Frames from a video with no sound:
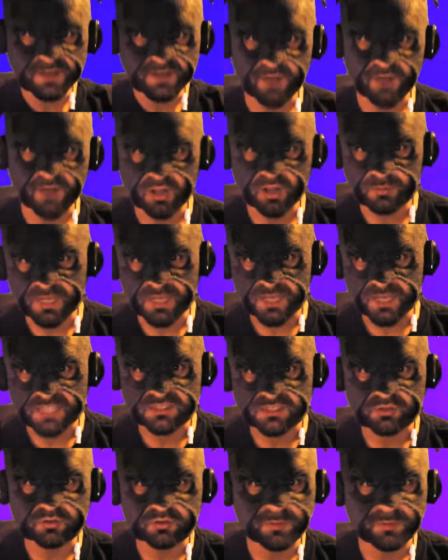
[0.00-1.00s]
Follow me on
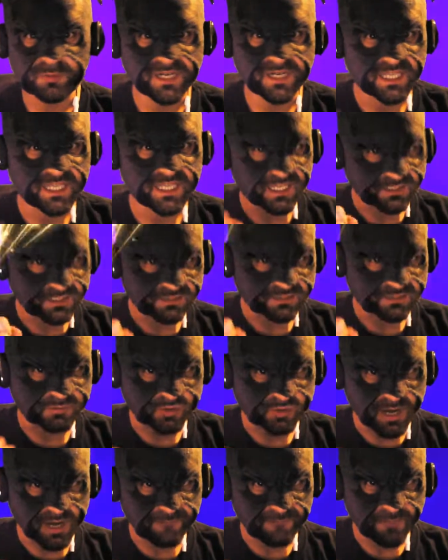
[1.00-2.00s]
social media and
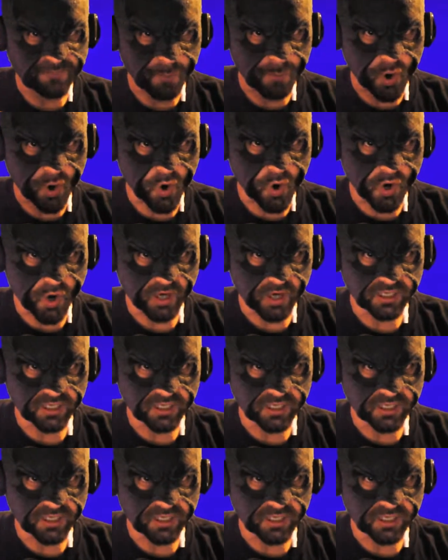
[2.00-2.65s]
subscribe for more.